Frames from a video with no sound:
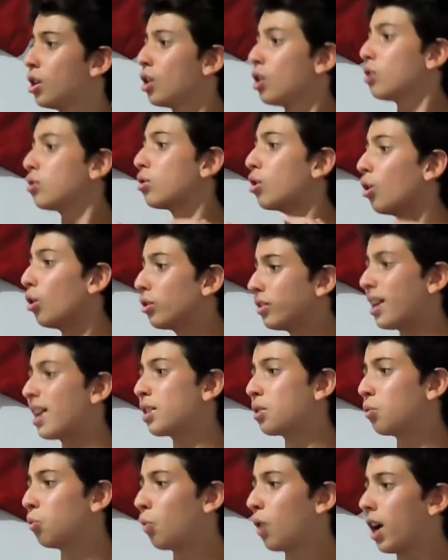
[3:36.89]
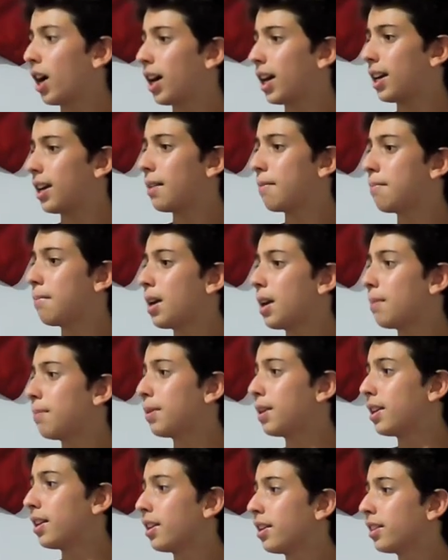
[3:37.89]
So that's why
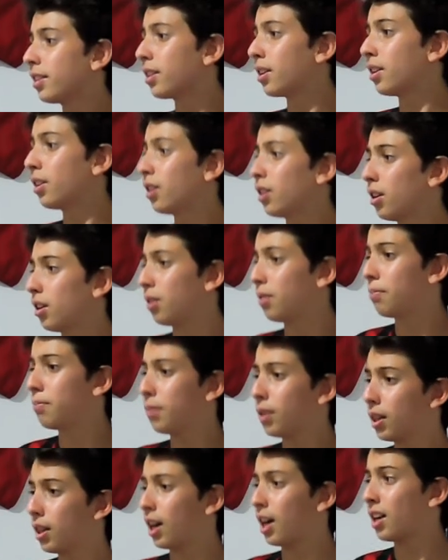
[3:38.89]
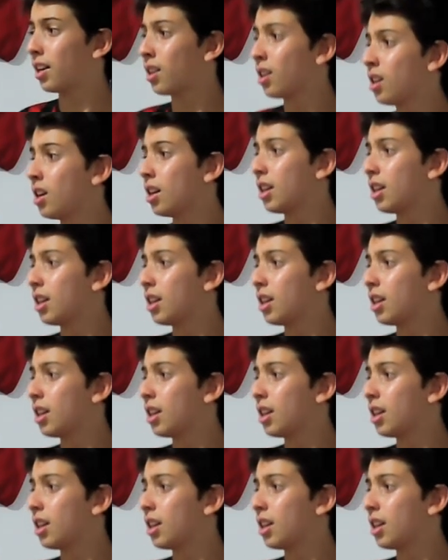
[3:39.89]
maybe Inter Milan